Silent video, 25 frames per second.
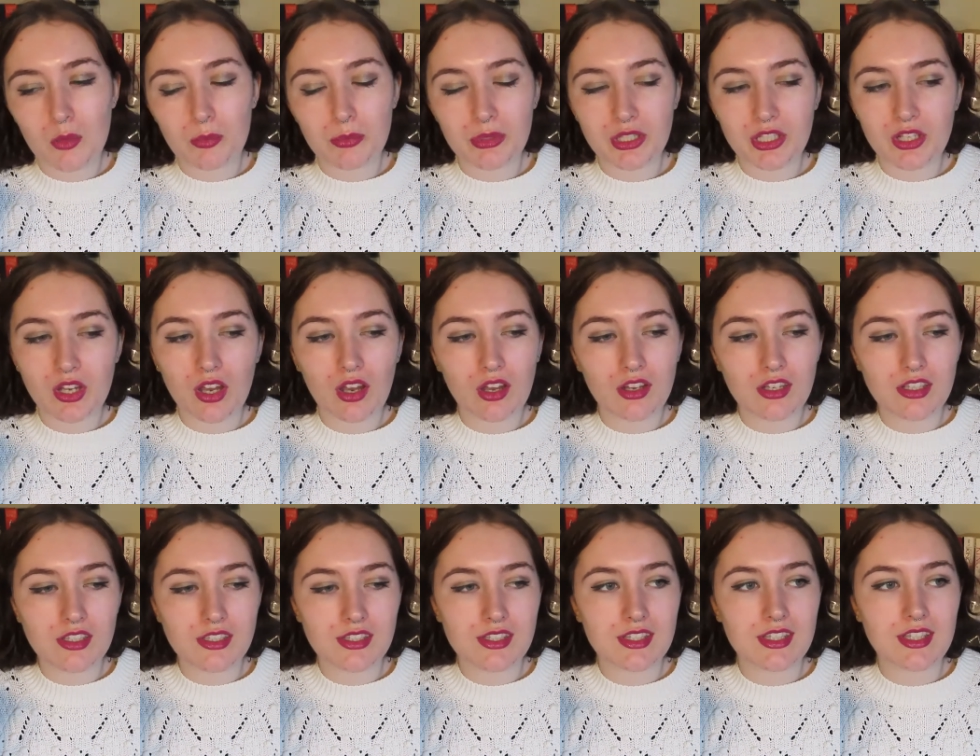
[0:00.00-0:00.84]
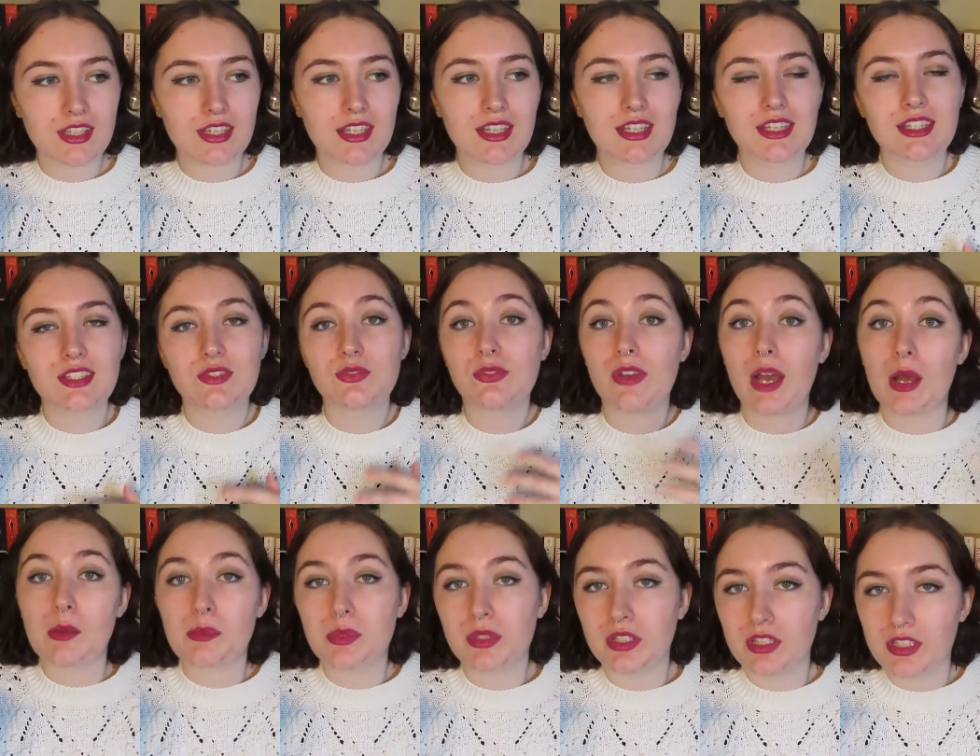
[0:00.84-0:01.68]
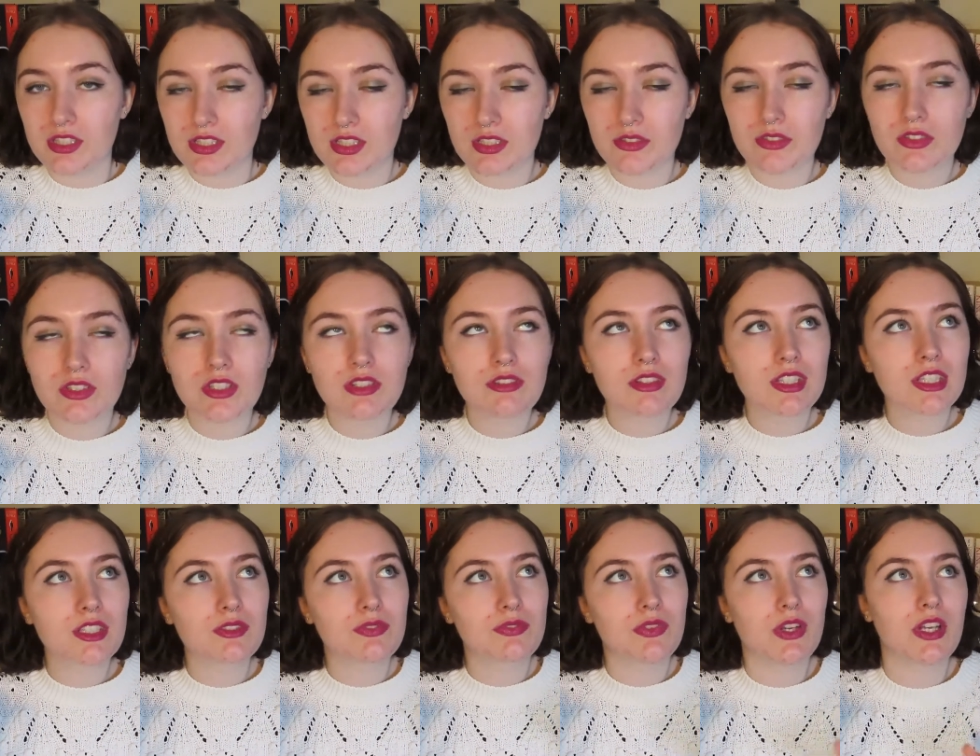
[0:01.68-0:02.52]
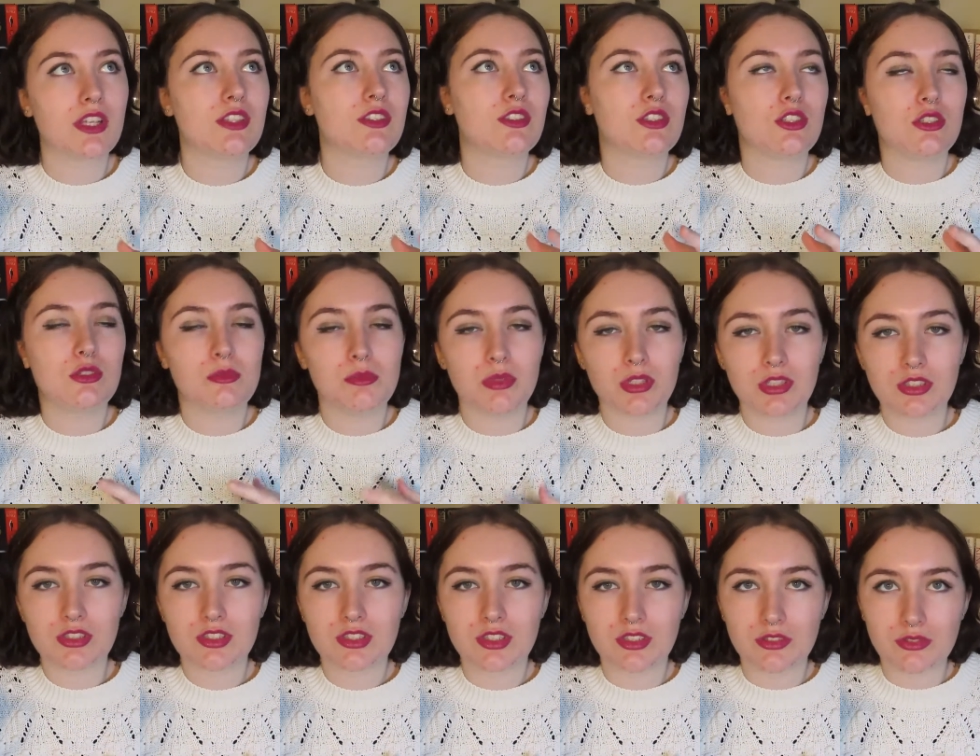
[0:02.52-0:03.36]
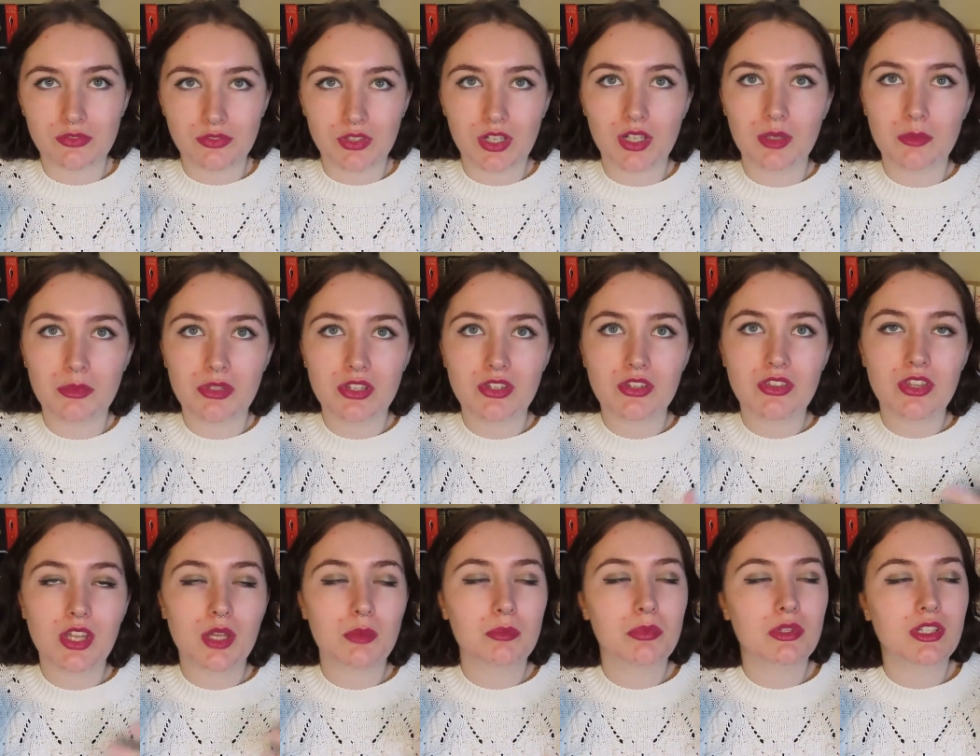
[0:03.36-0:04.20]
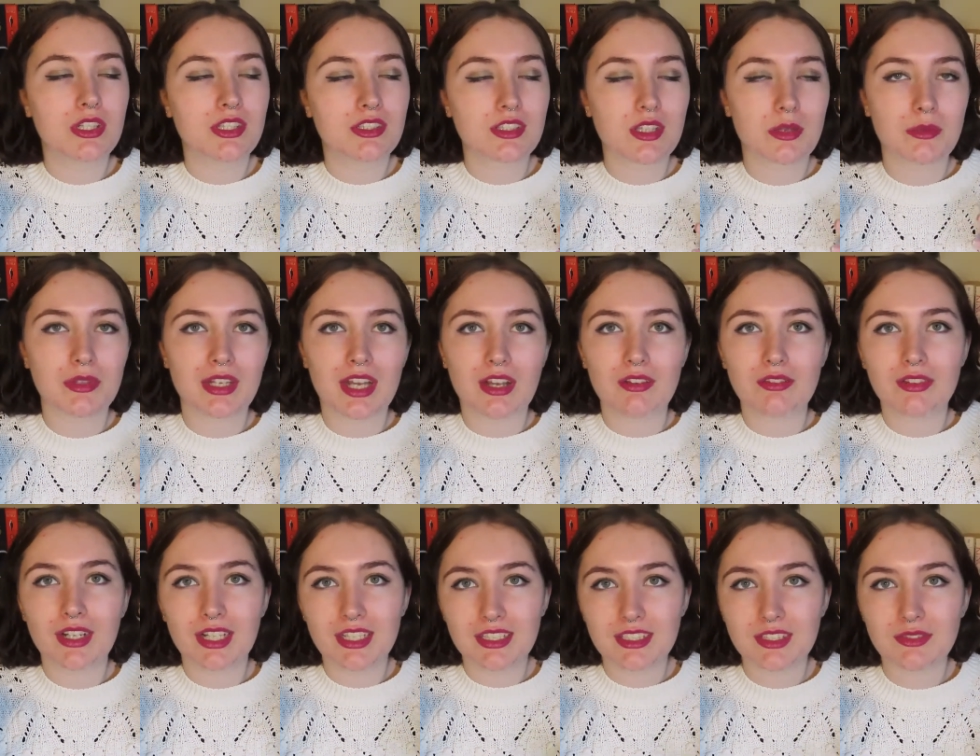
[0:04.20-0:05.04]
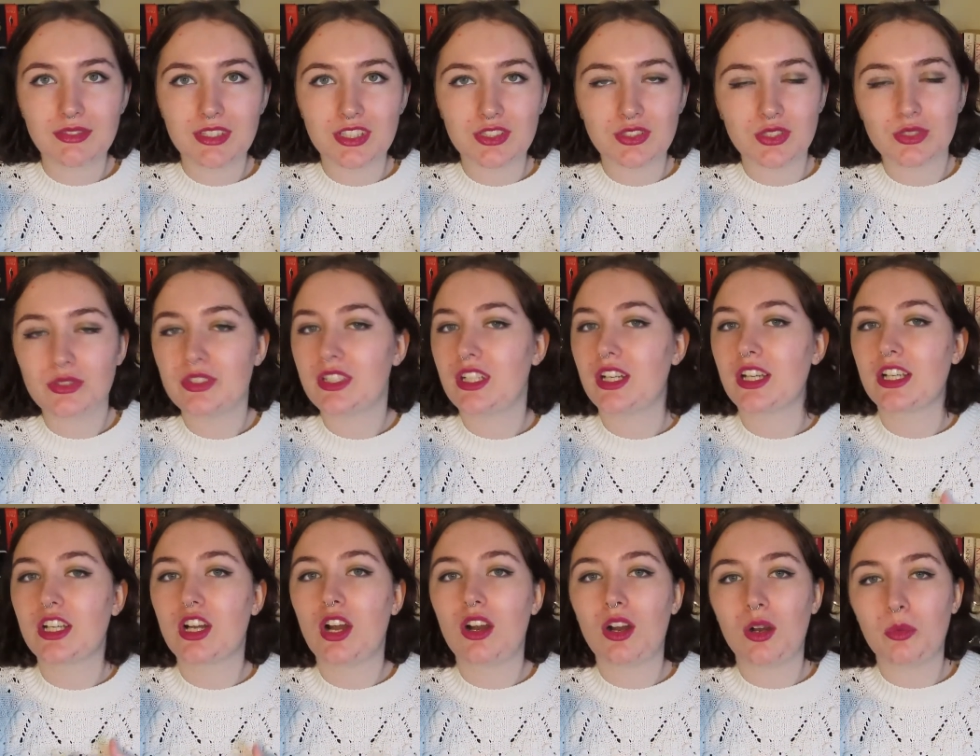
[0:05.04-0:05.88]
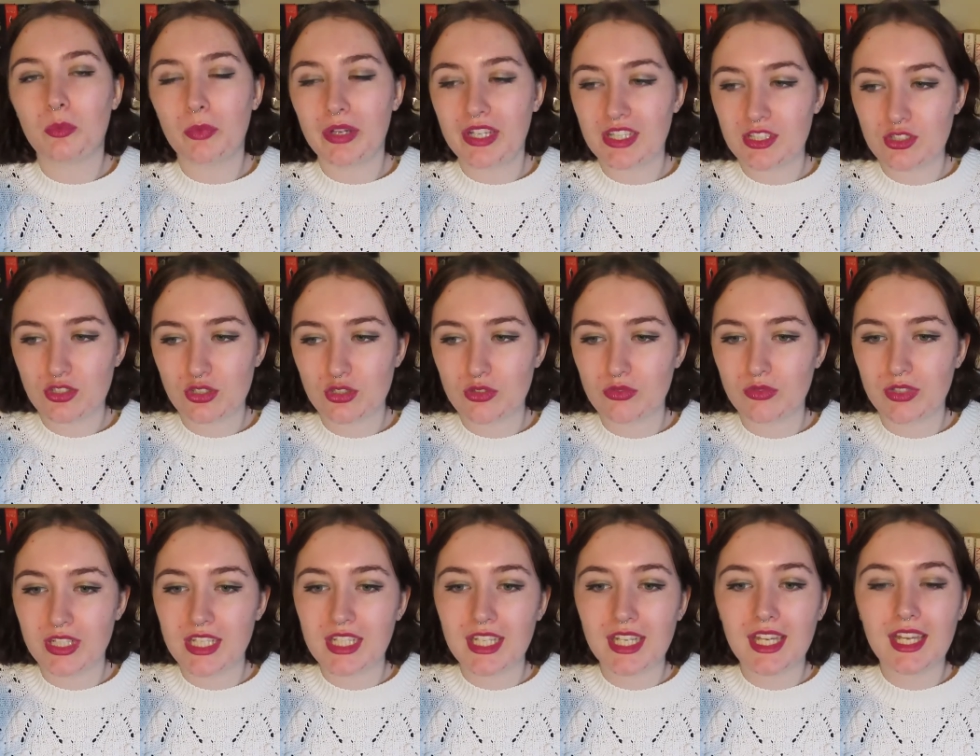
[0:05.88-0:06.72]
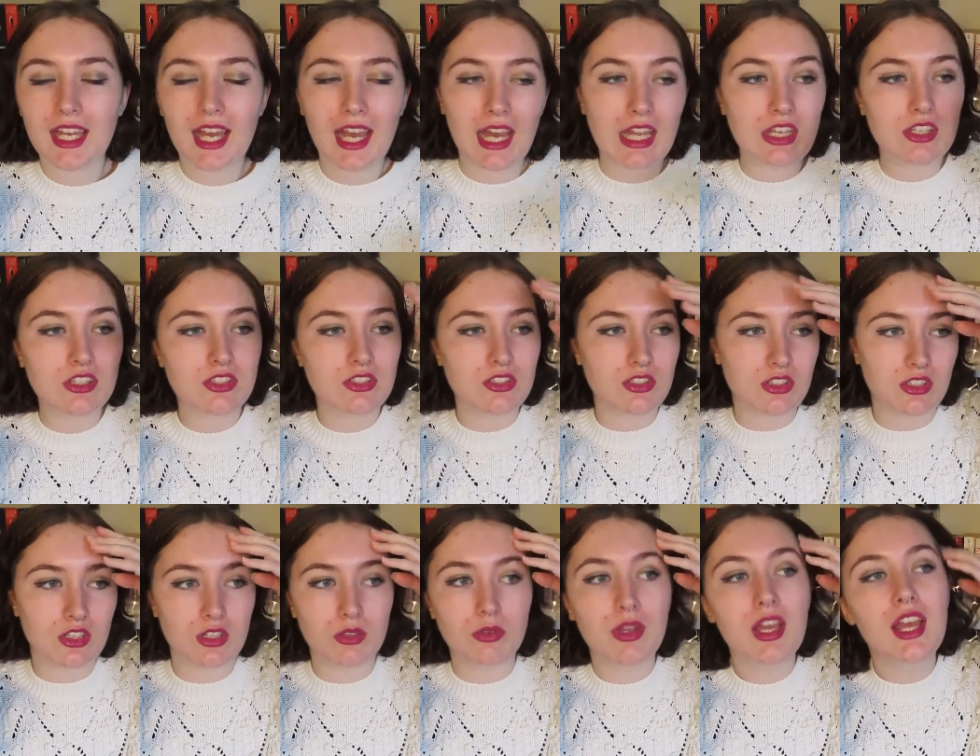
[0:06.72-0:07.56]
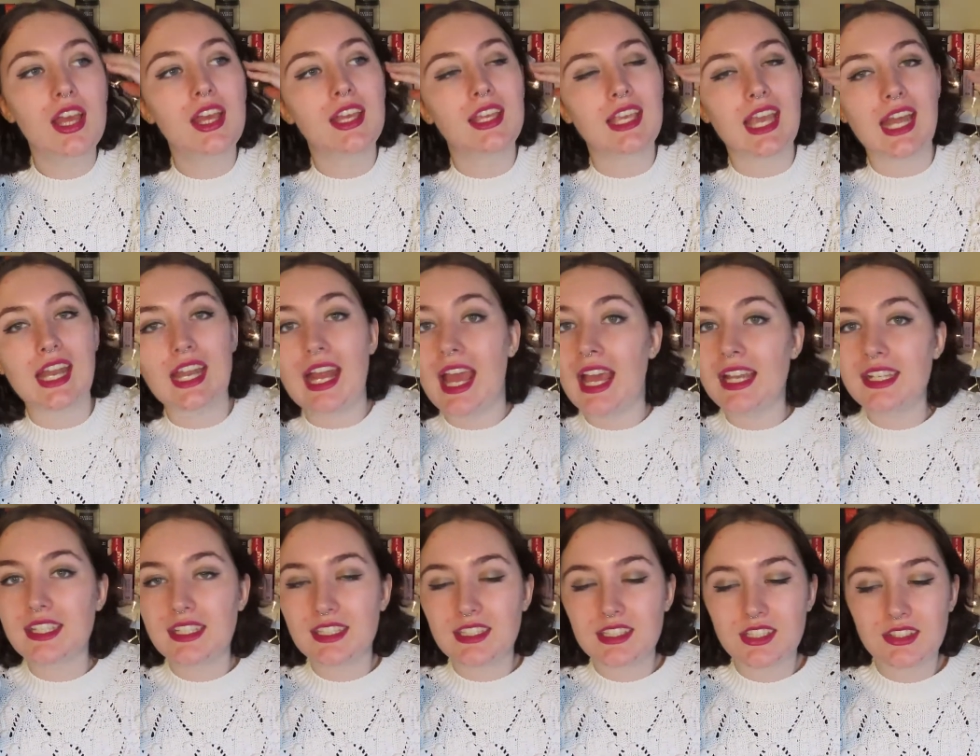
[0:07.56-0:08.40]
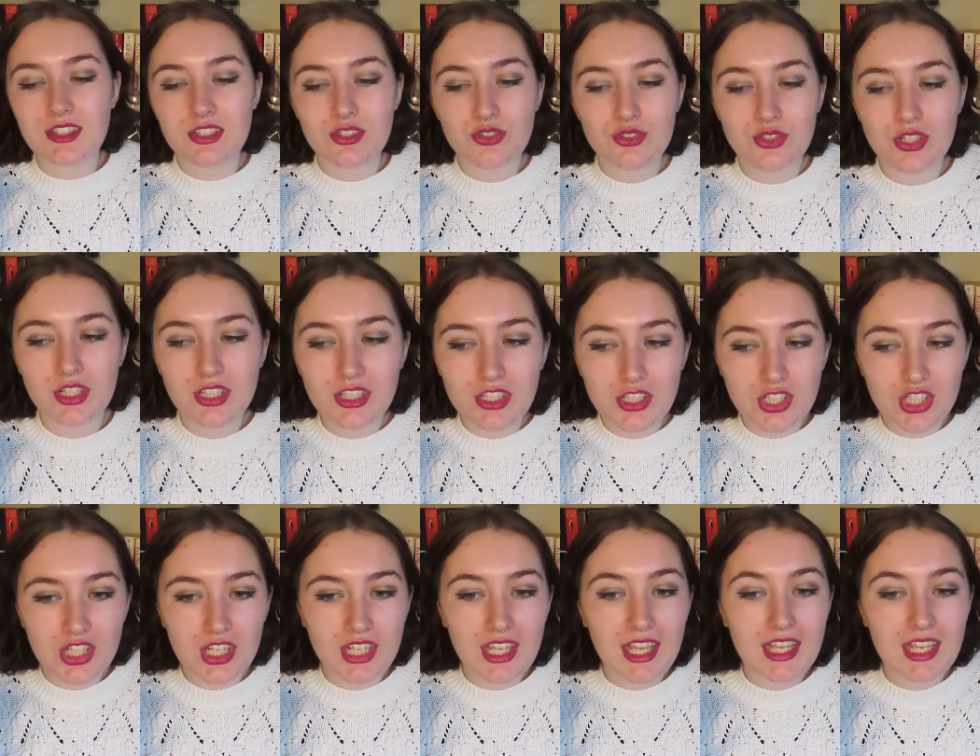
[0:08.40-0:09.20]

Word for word: because it's fabulous. I've only read the first two books so far, but the third book is coming out relatively soon and I can't wait to read it and, you know, get an ending to this trilogy.